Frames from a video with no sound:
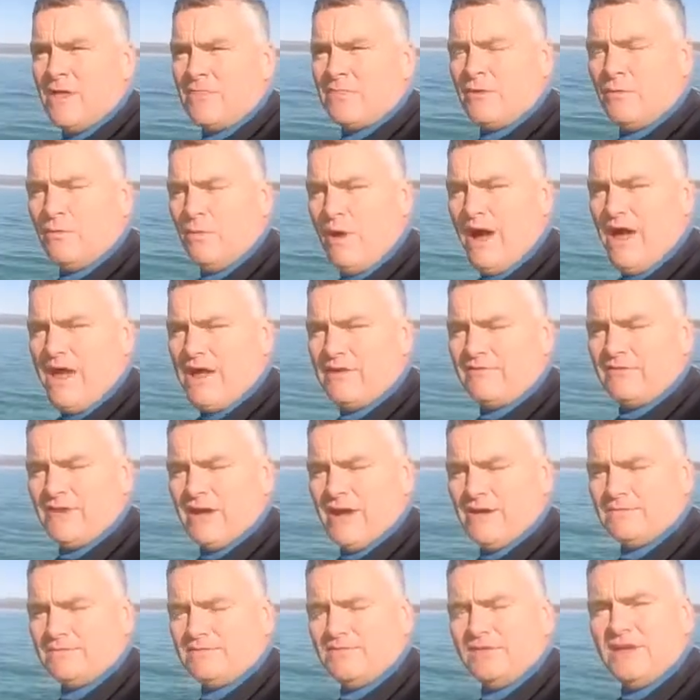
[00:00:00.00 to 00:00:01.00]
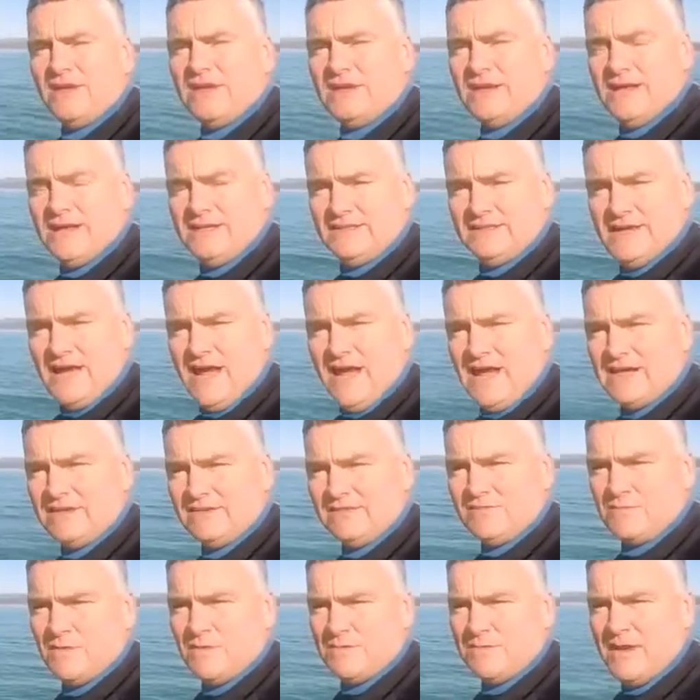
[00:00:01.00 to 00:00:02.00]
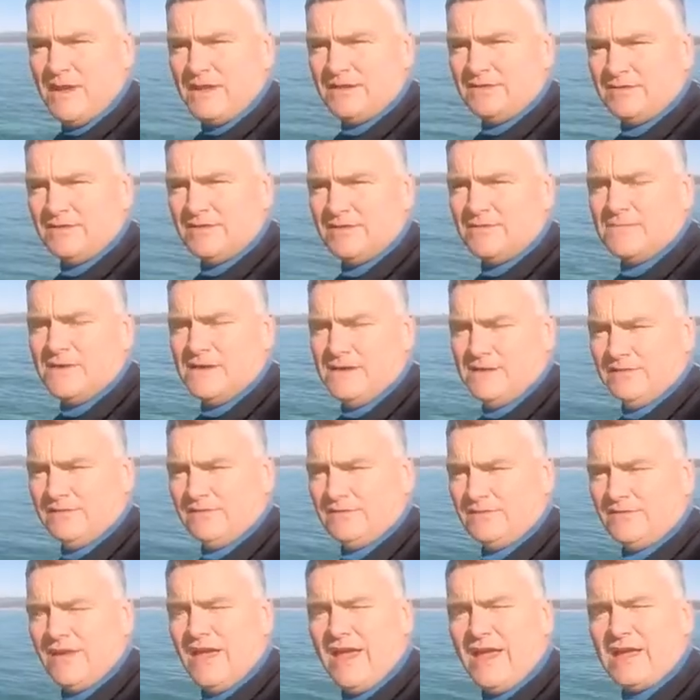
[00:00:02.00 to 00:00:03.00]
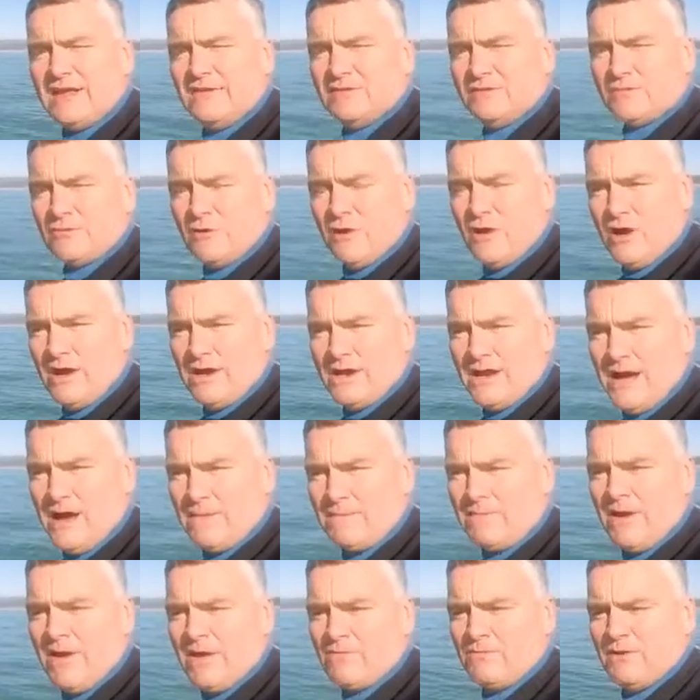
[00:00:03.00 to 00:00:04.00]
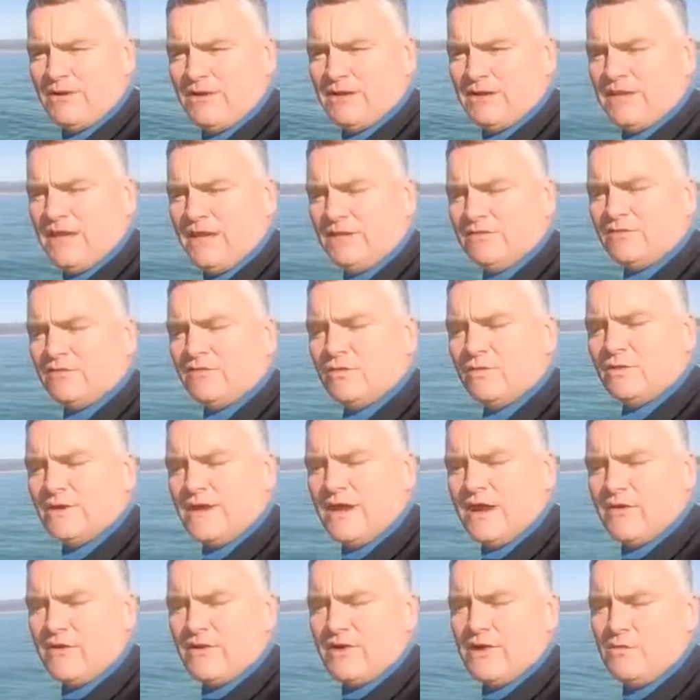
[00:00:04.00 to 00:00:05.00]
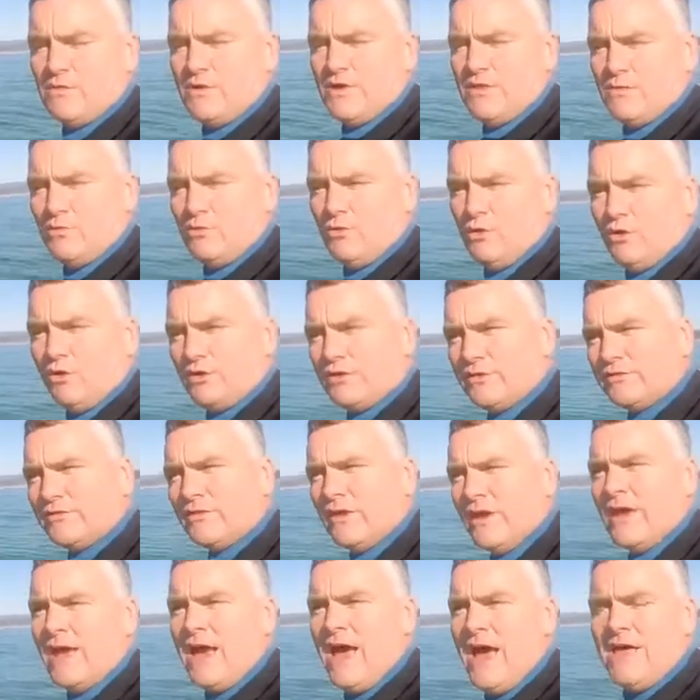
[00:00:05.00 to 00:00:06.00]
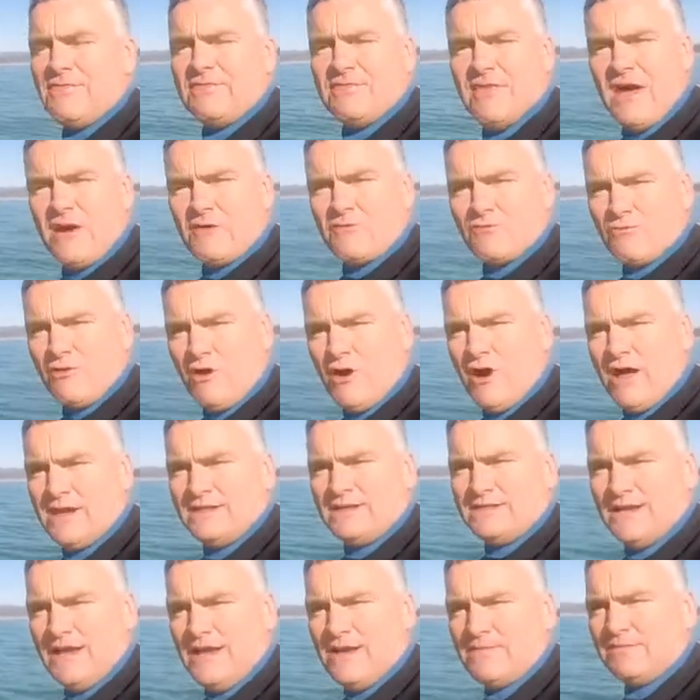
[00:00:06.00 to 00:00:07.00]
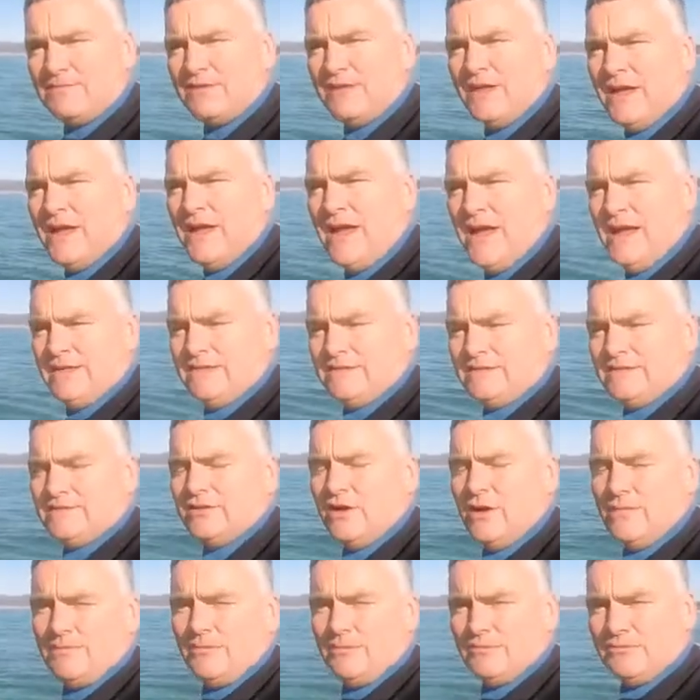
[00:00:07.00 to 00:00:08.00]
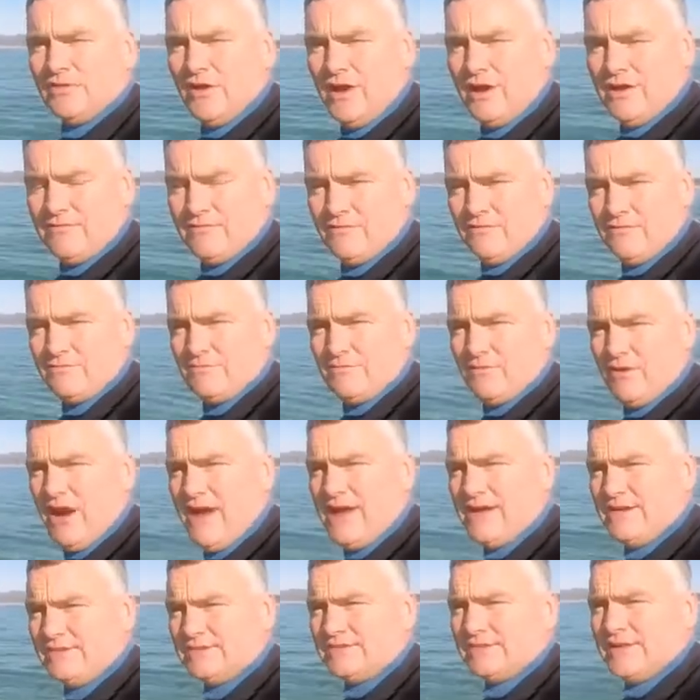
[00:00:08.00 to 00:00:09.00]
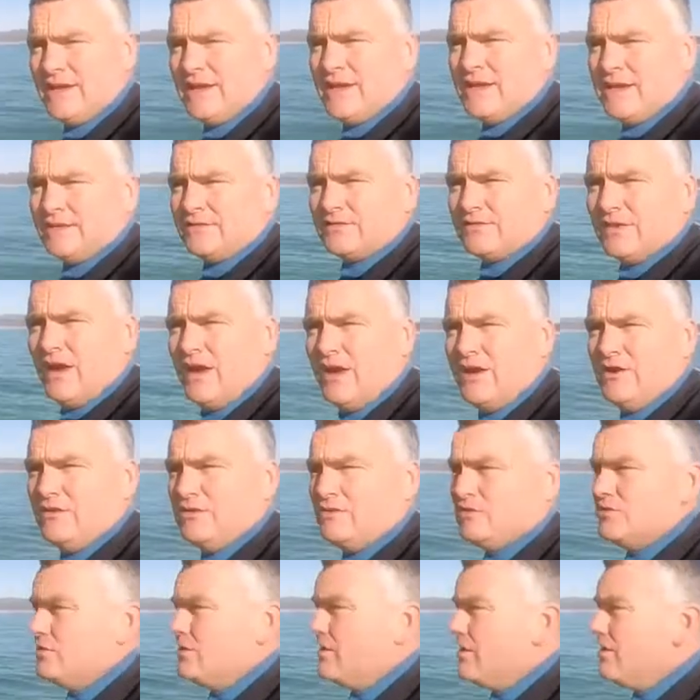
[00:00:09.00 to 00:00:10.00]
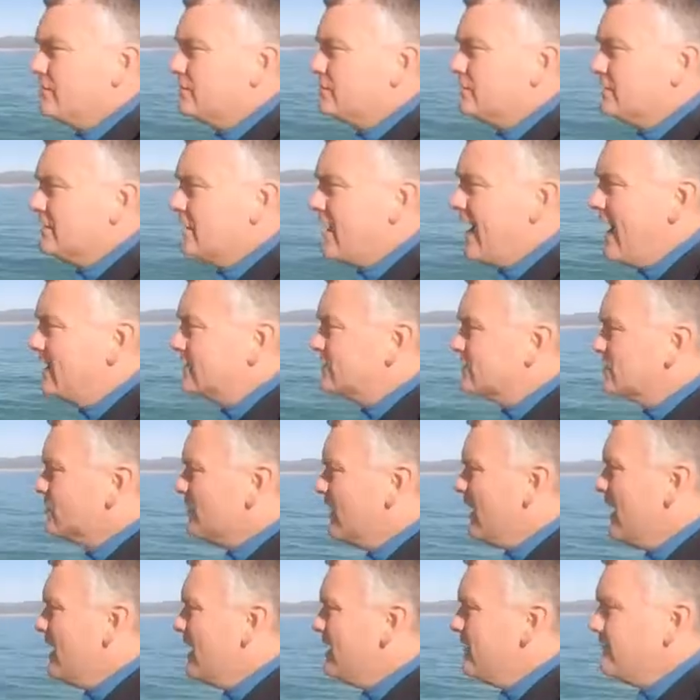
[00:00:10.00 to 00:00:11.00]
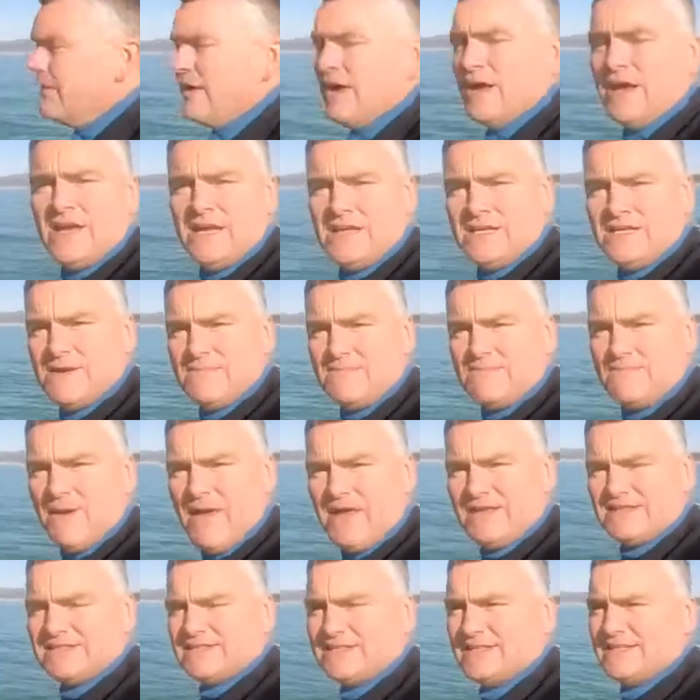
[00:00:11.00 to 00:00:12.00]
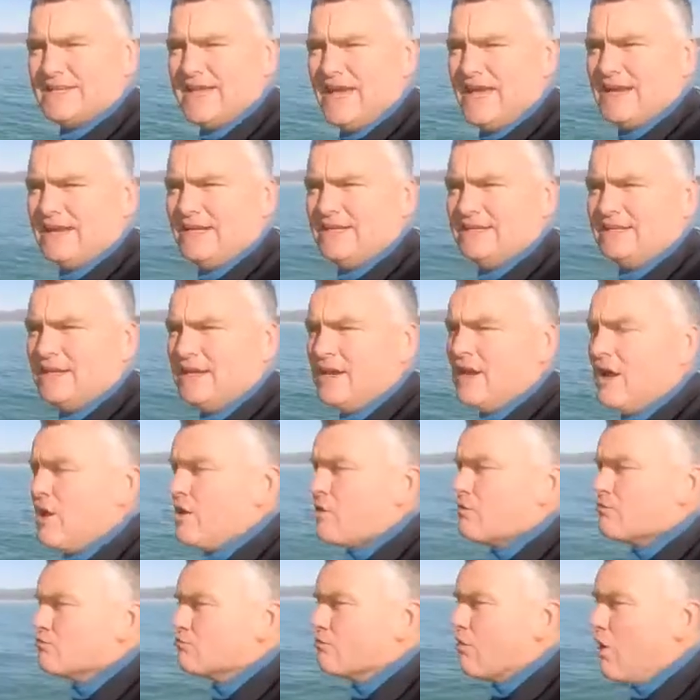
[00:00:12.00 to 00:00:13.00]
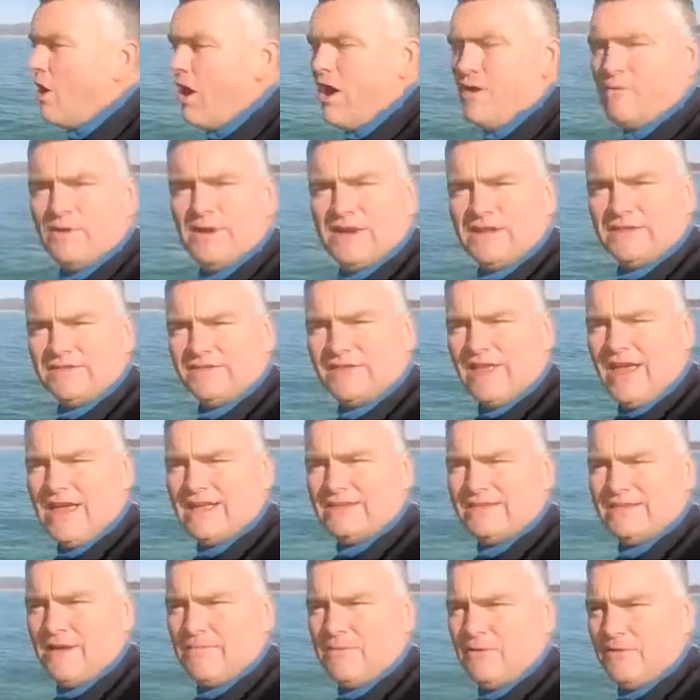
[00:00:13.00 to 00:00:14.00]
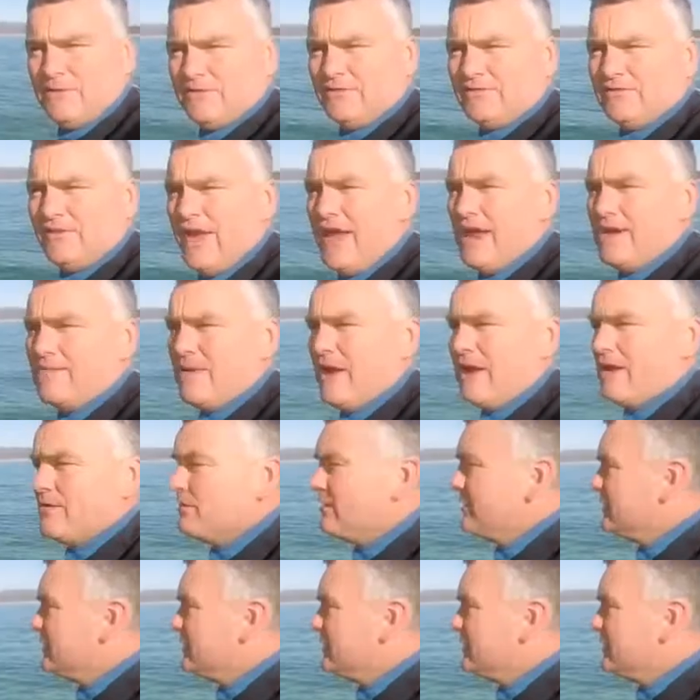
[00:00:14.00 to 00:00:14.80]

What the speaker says: the wave comes in, it gains momentum, it stands right up, and when it gets to an area where the water's at that right depth, it topples over and breaks. So to catch a wave, you're best to get it right when it stands up on the sandbank,